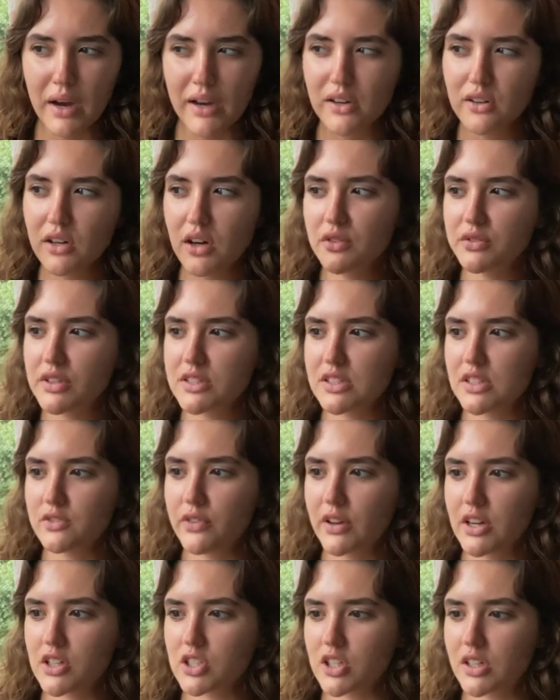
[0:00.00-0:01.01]
I don't know if this is
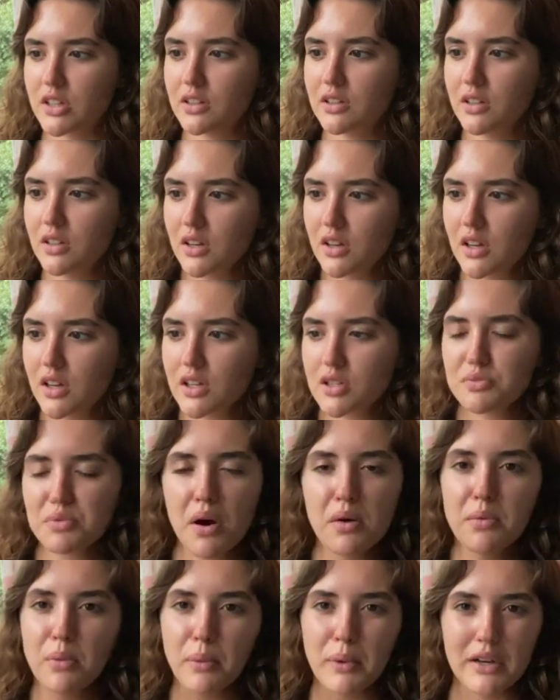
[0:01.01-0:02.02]
fiction. It's
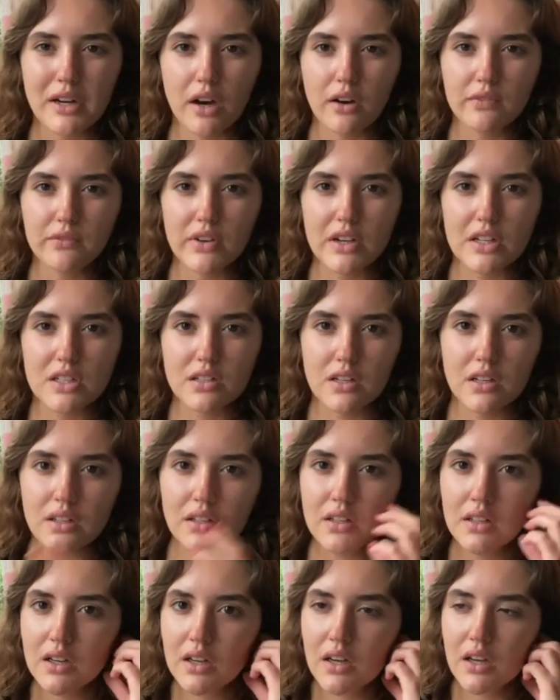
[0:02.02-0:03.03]
probably
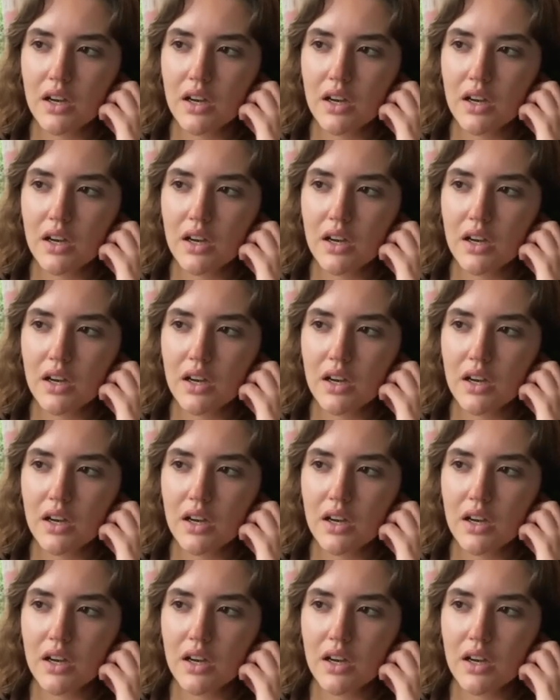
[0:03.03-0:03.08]
nonfiction.